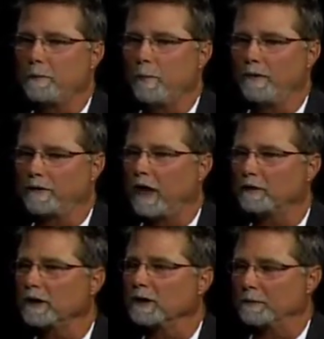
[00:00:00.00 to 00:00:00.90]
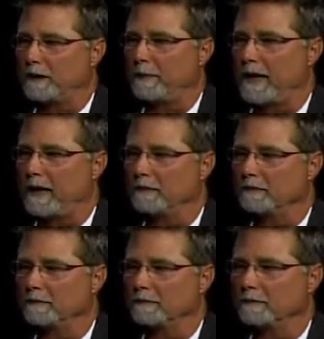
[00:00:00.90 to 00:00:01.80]
We've talked a little bit about
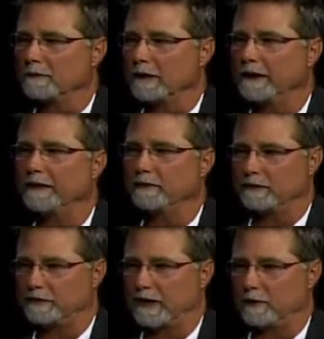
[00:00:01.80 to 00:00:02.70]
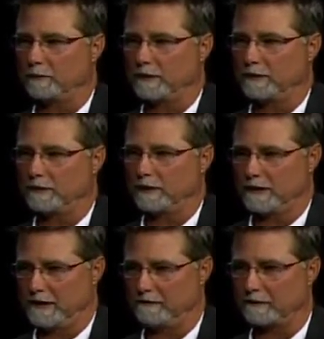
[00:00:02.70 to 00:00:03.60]
uneven settlement due to
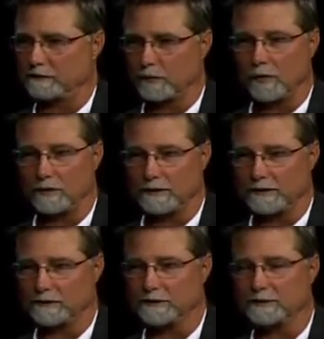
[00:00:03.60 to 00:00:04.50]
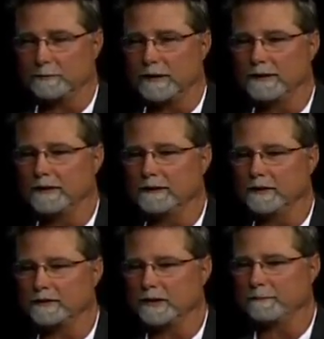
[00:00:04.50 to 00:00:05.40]
uneven soil conditions, but there
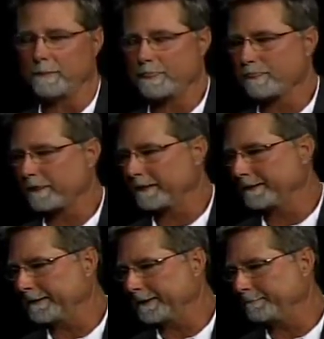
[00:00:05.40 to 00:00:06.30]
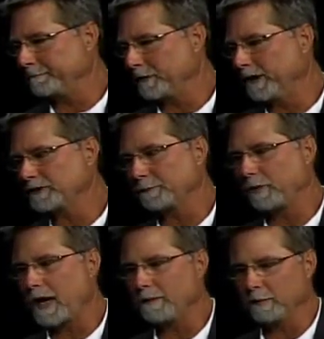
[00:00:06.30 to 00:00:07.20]
is a
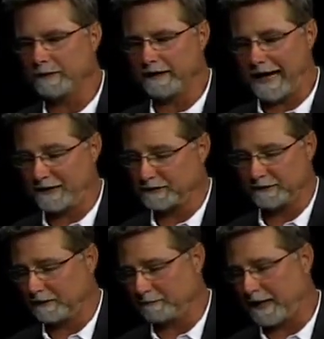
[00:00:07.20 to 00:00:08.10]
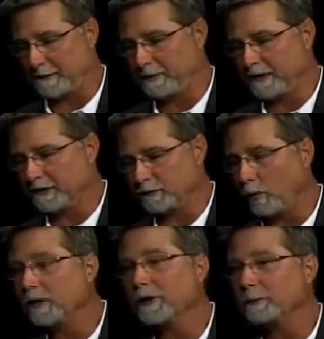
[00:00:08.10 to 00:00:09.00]
problem that actually, in my opinion, is
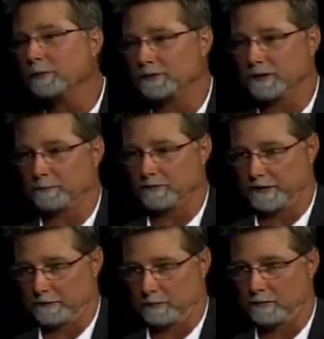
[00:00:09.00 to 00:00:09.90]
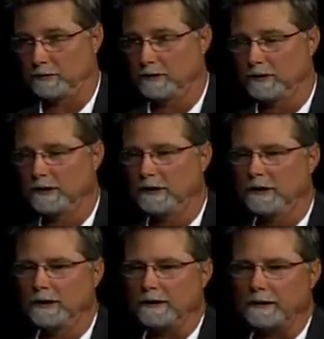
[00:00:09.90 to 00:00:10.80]
100% preventable,
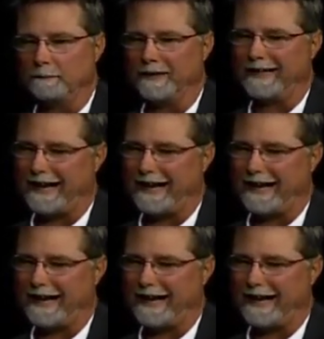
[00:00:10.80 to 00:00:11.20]
but it